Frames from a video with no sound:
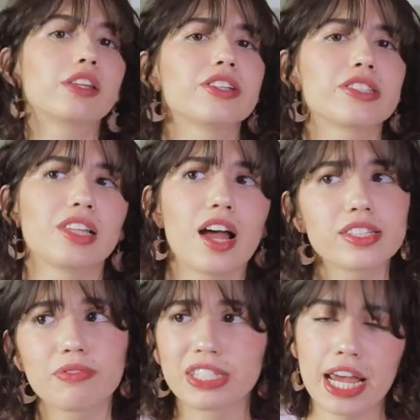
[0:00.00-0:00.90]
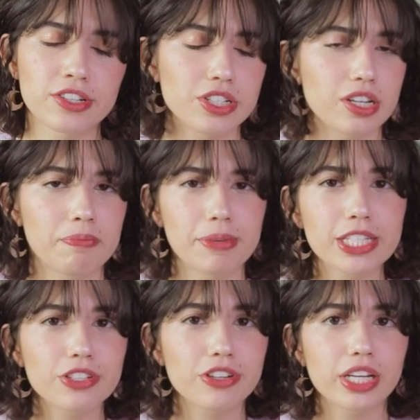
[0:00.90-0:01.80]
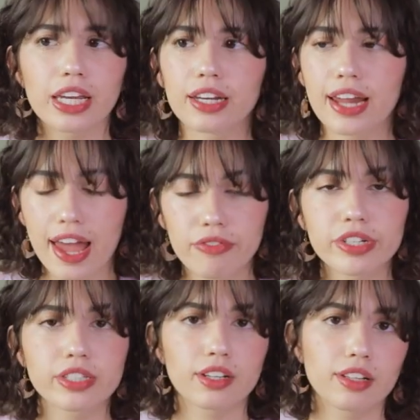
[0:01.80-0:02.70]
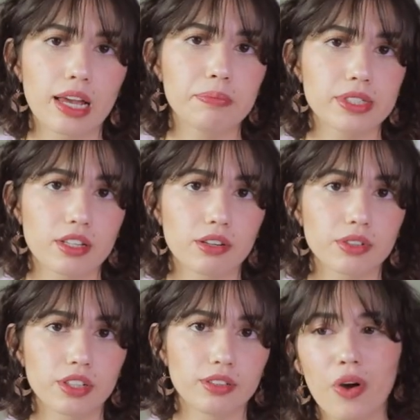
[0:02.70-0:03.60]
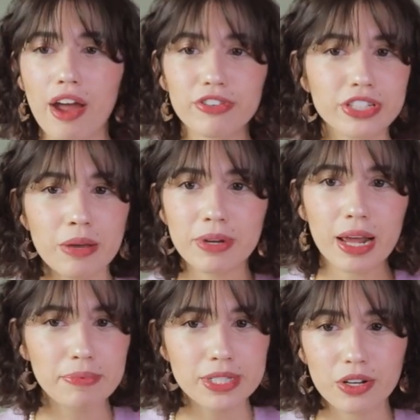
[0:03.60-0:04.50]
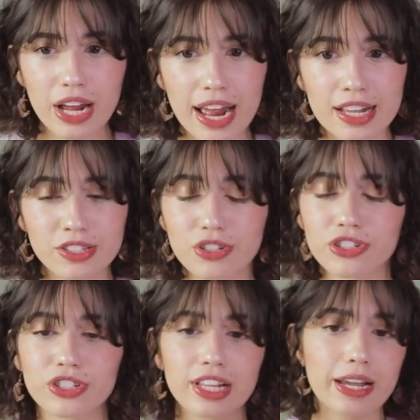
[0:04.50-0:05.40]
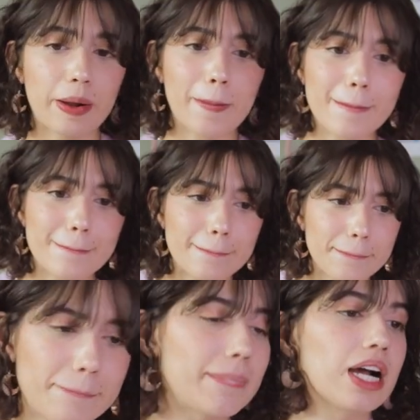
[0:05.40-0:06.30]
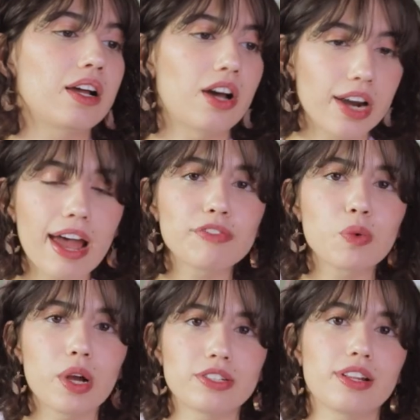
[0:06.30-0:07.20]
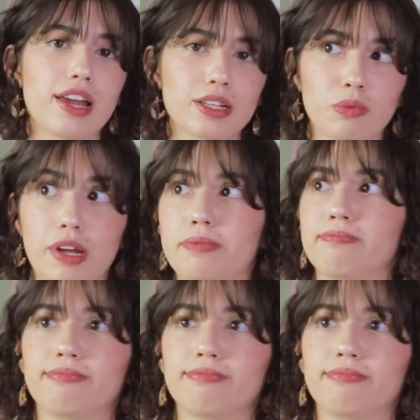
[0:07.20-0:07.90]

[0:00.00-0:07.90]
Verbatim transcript: There's lots of tension and mystery in every single episode, so every time an episode ends you're just like, I'm gonna have to watch the next one.